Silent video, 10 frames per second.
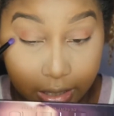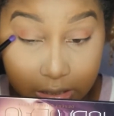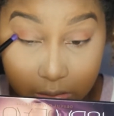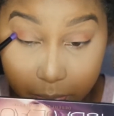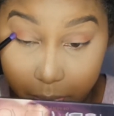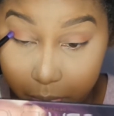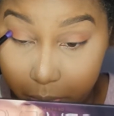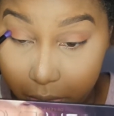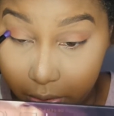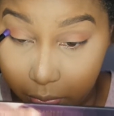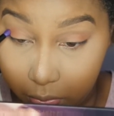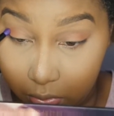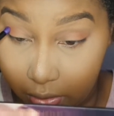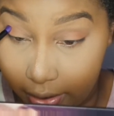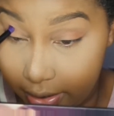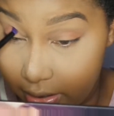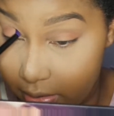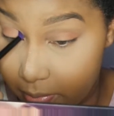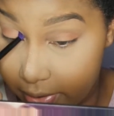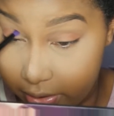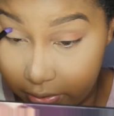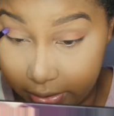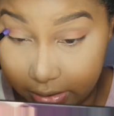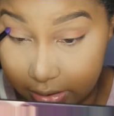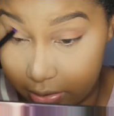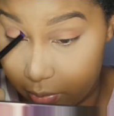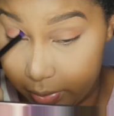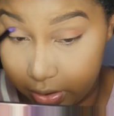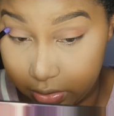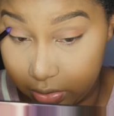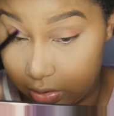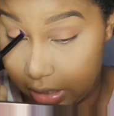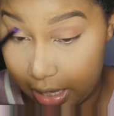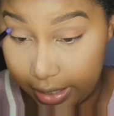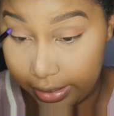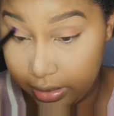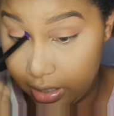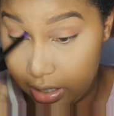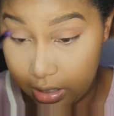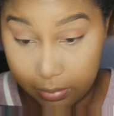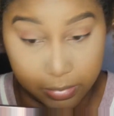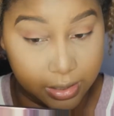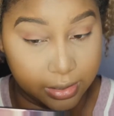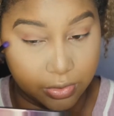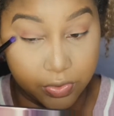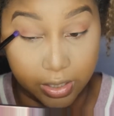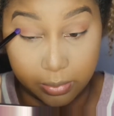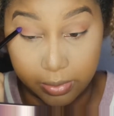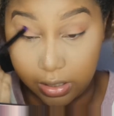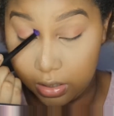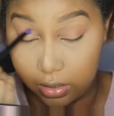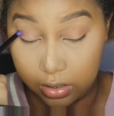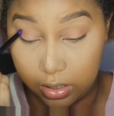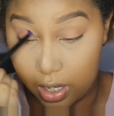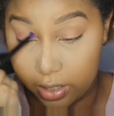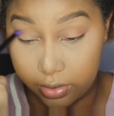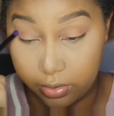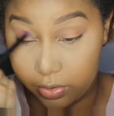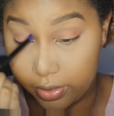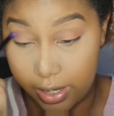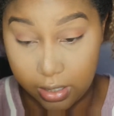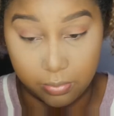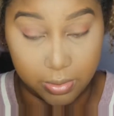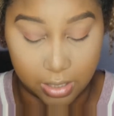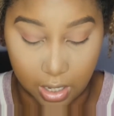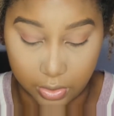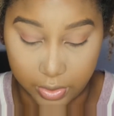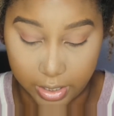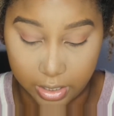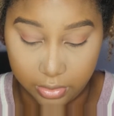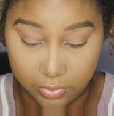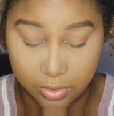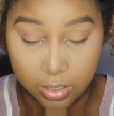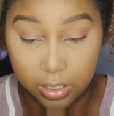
and just put it right in my crease like a weird little line because I feel like being not creative but not creative.